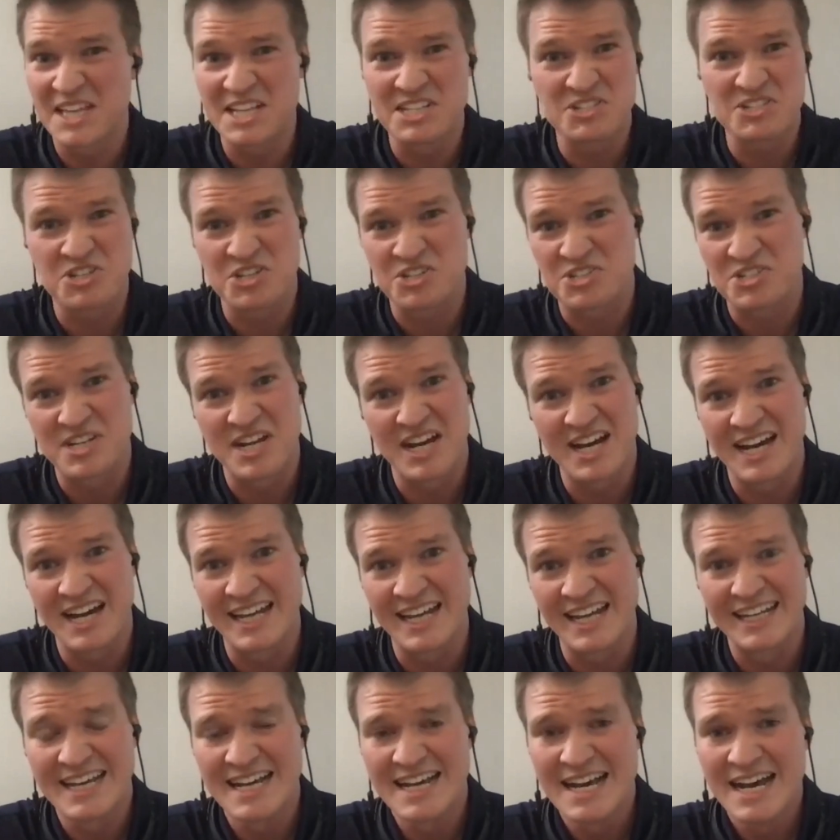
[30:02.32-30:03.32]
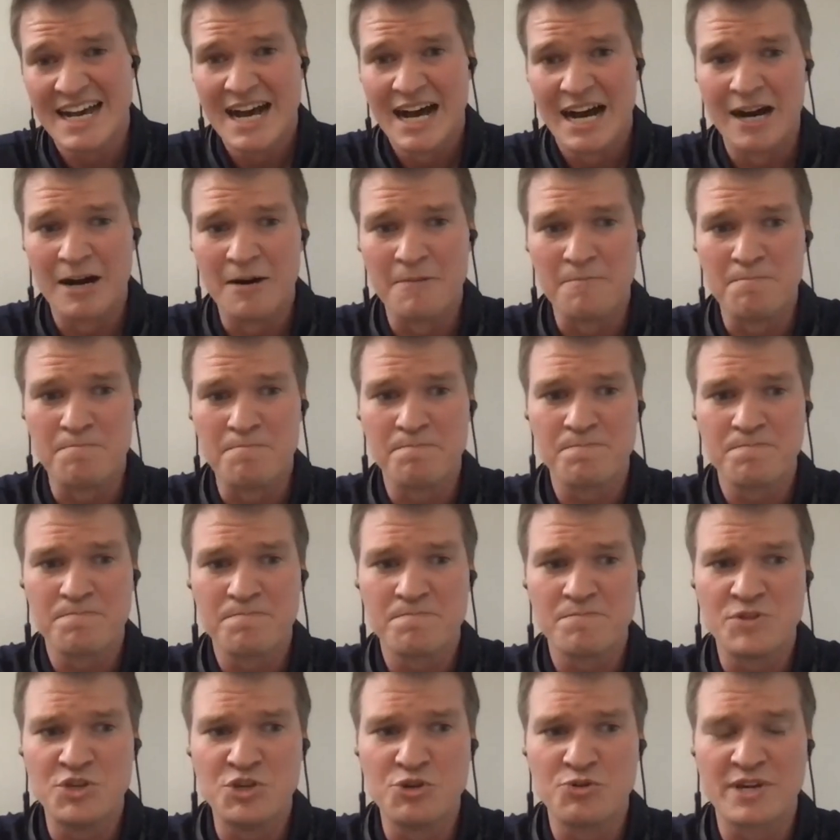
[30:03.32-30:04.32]
It's just not. Um,
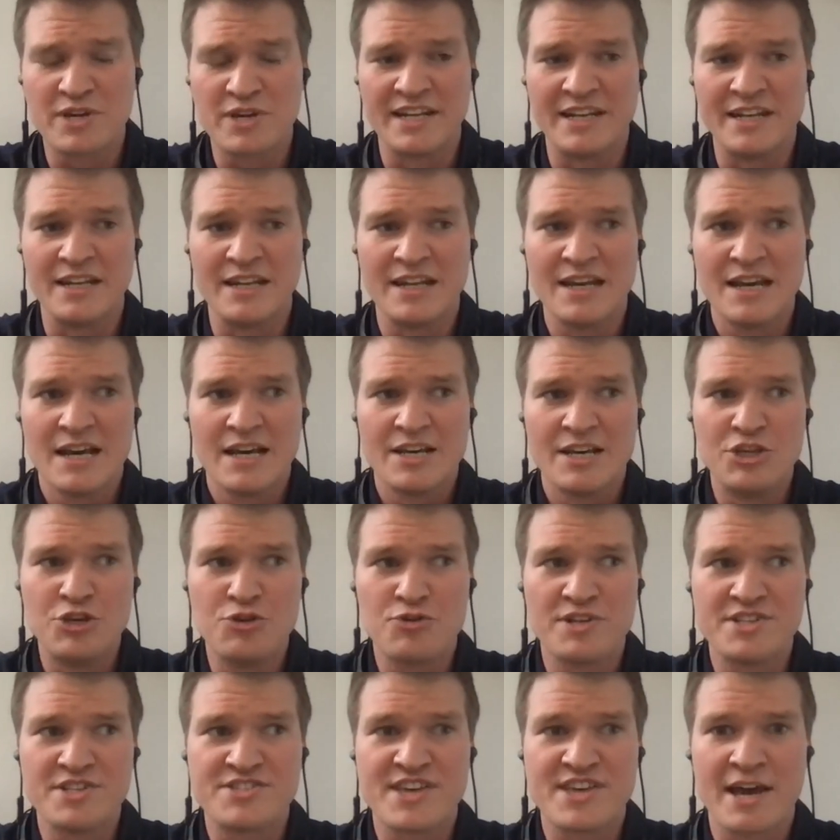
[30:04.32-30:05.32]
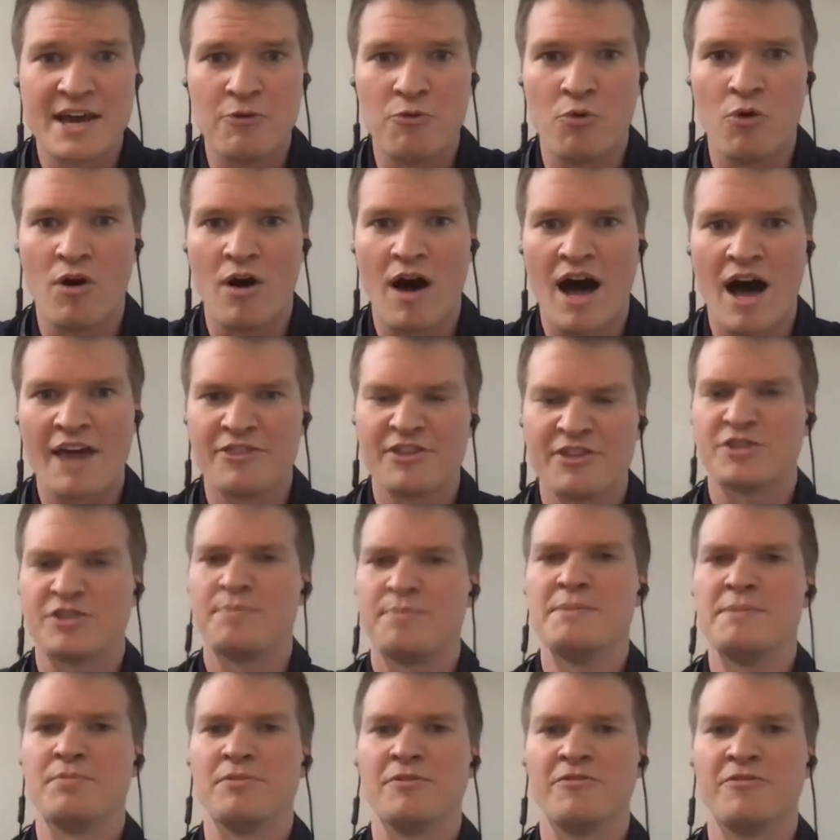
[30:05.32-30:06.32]
you can you can say, well, I think the
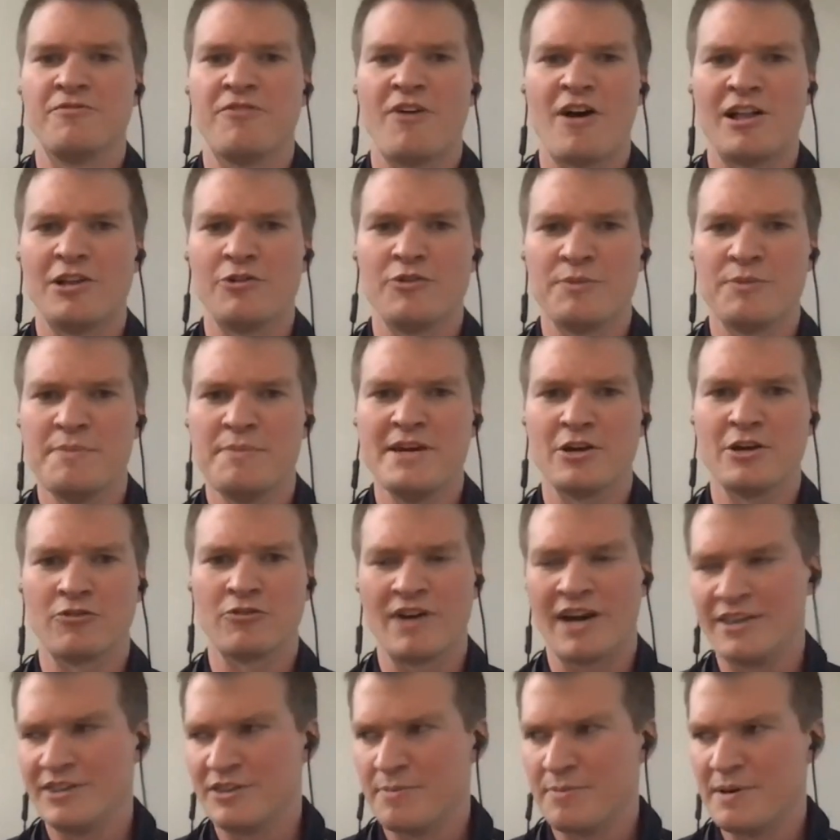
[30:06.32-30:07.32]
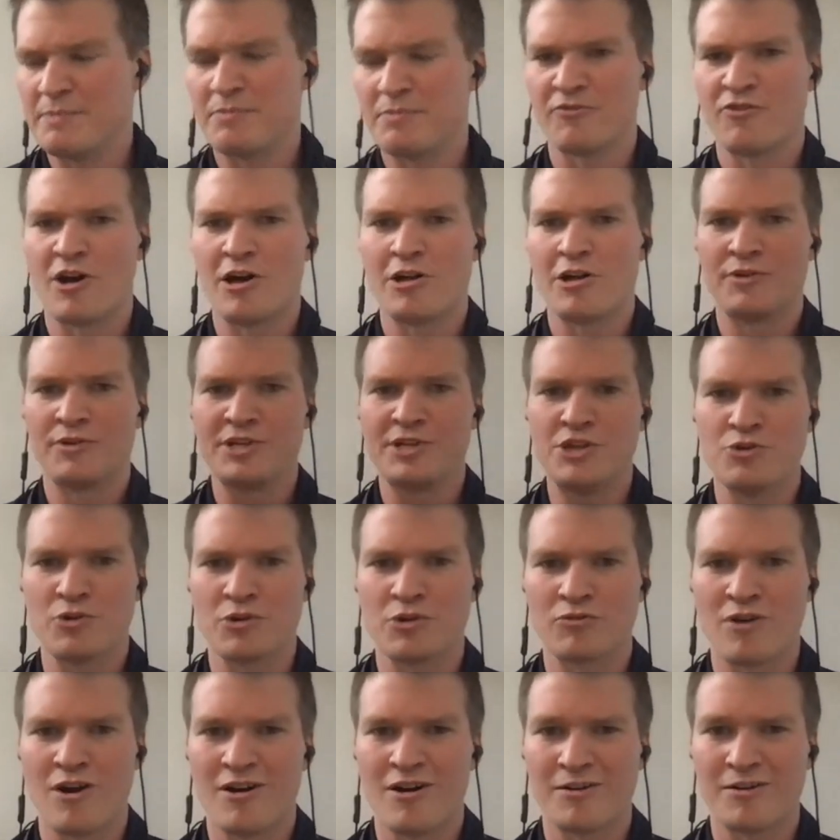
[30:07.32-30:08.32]
people following me are right and the people following you are
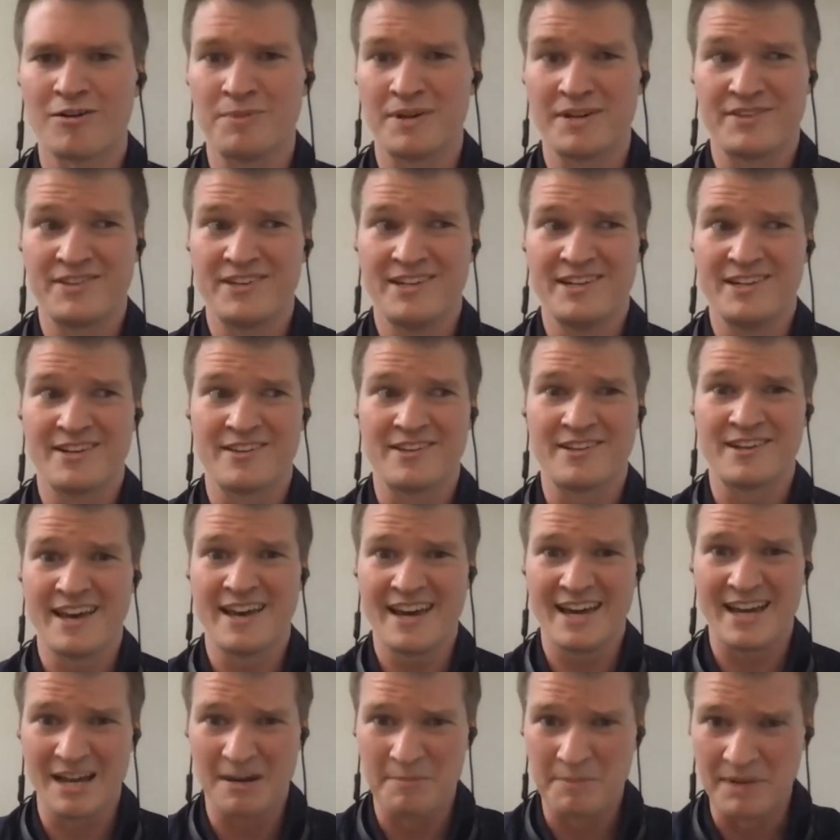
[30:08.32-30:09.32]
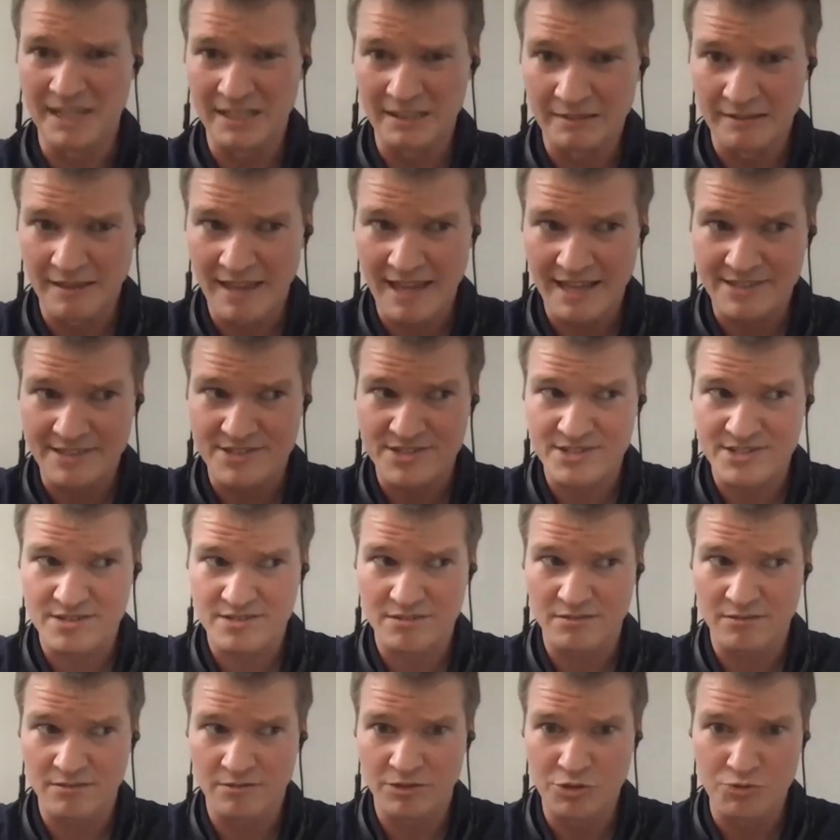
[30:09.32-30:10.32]
wrong. But at the end of the day, I mean, that's
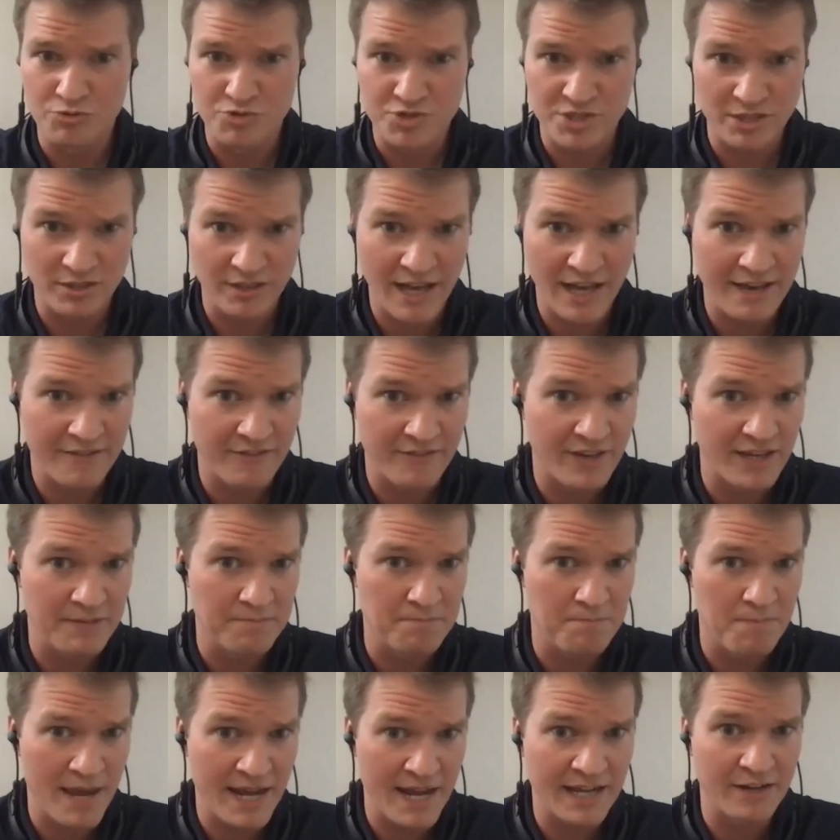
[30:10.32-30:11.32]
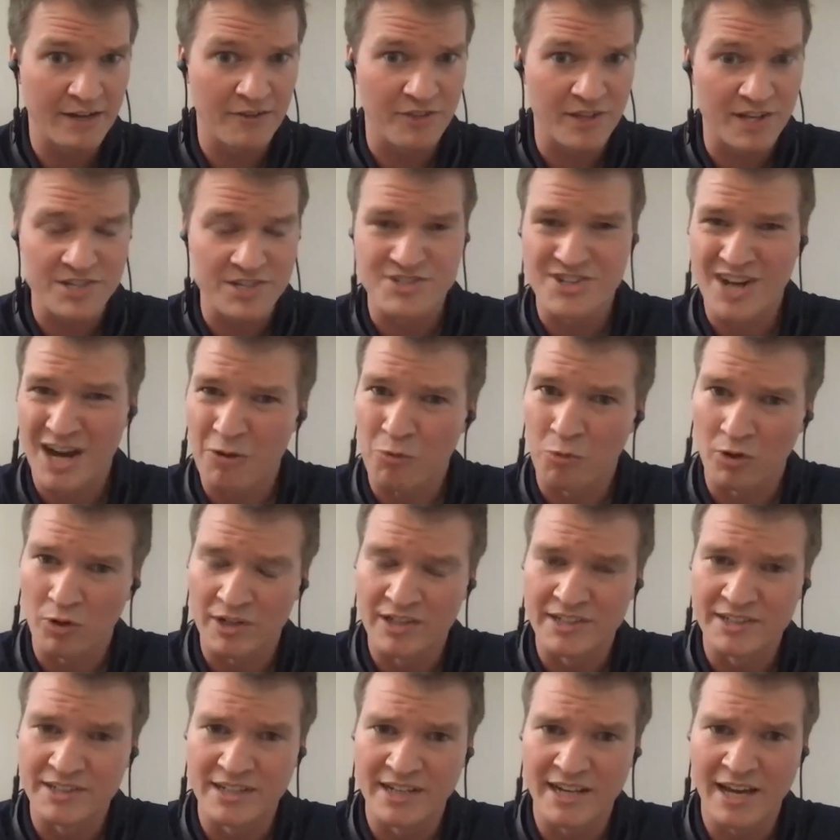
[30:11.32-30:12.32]
you still have a band that is not
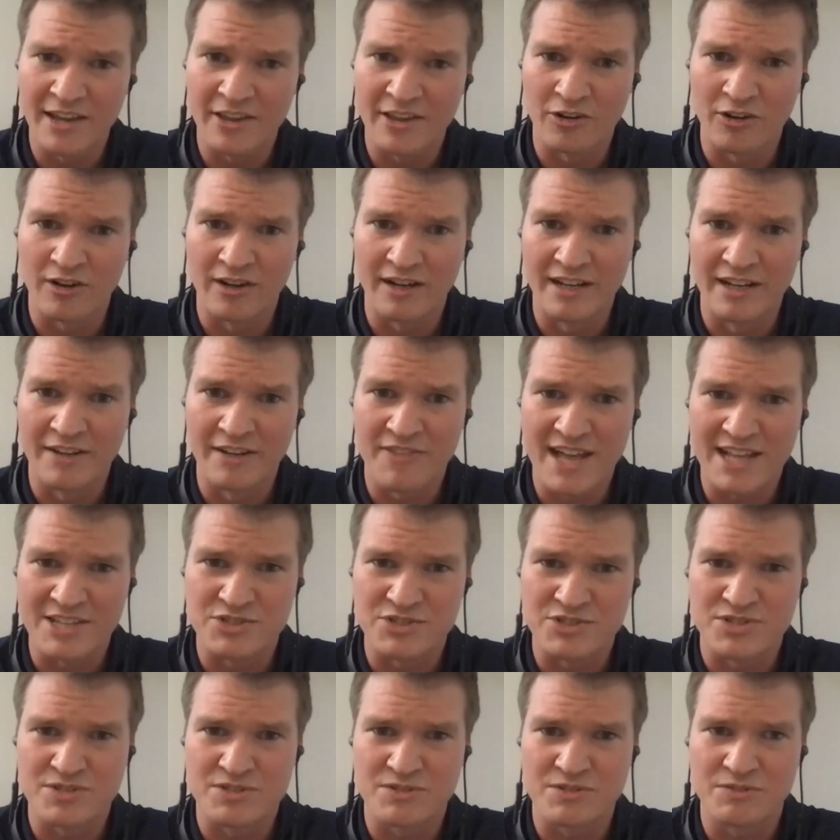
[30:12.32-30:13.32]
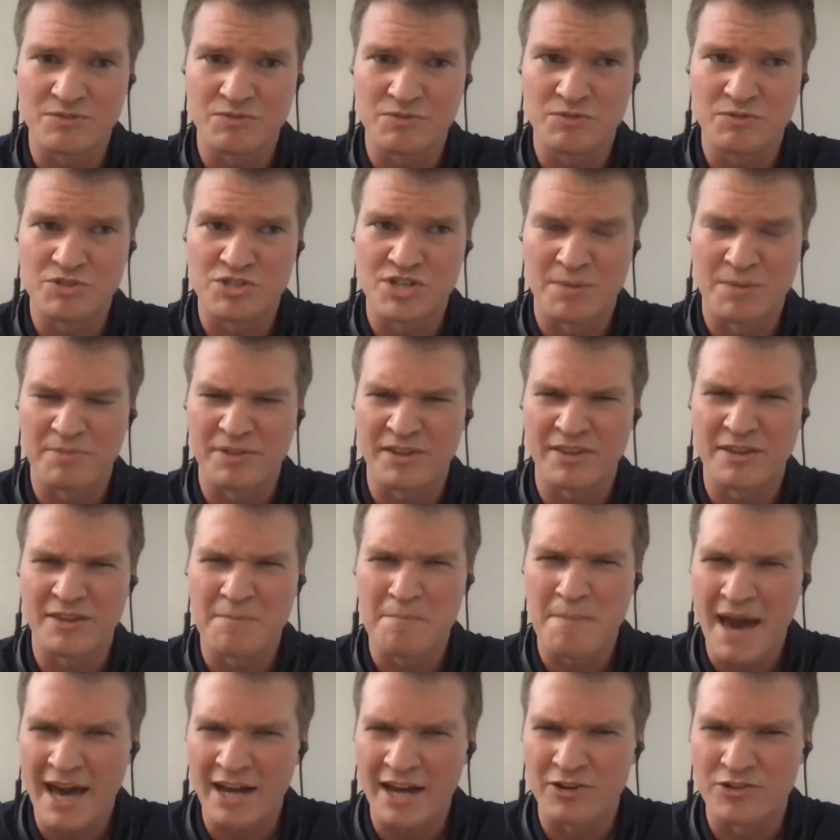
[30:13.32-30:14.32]
working together. And if that's something that
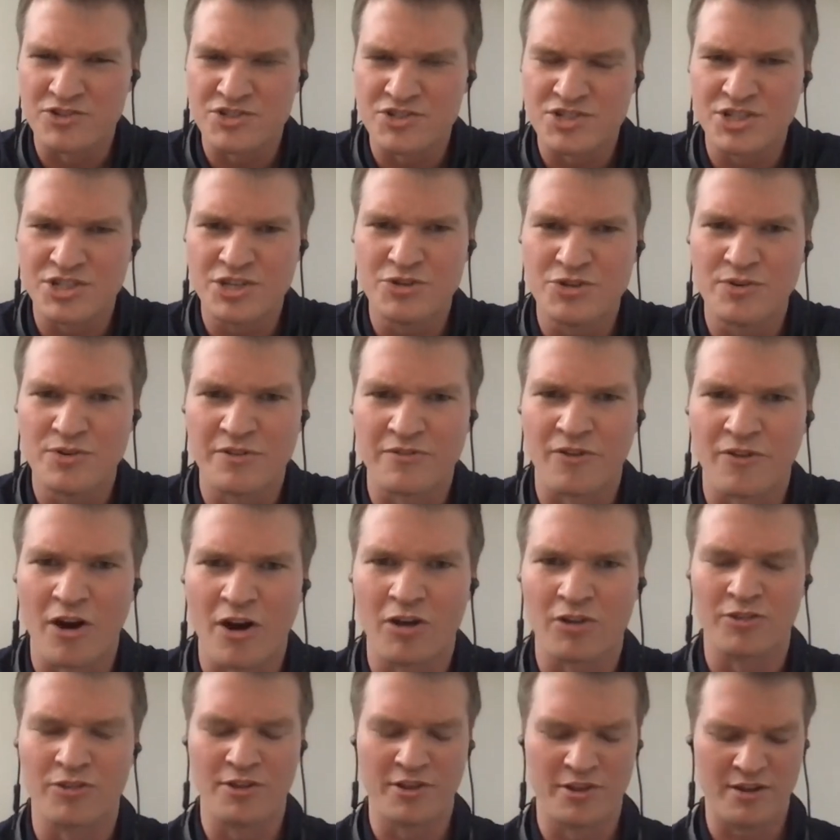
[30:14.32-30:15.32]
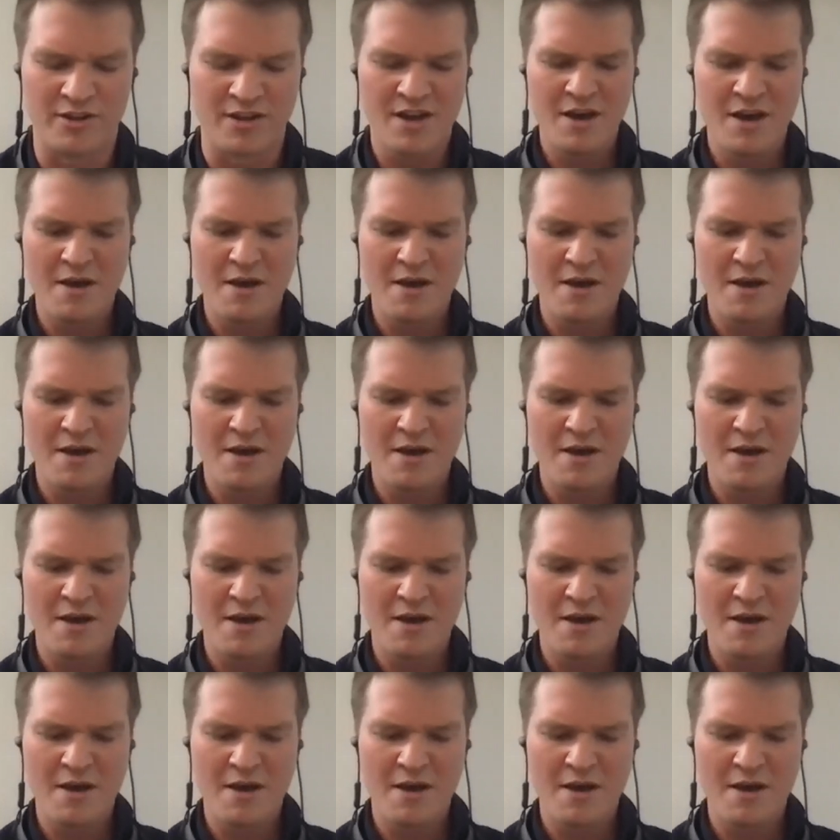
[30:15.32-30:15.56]
matters to you, if all the